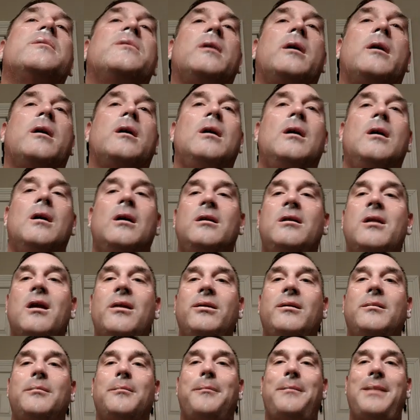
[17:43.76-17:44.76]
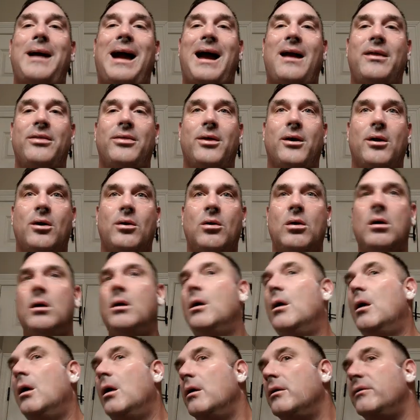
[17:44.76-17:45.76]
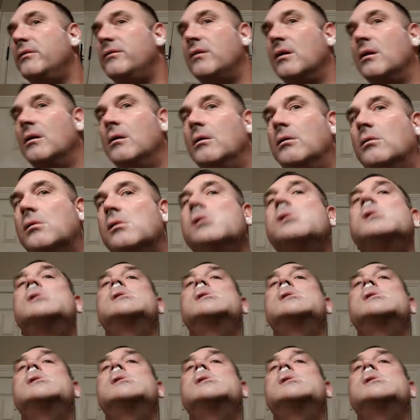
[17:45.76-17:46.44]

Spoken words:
there. Nothing bad though. So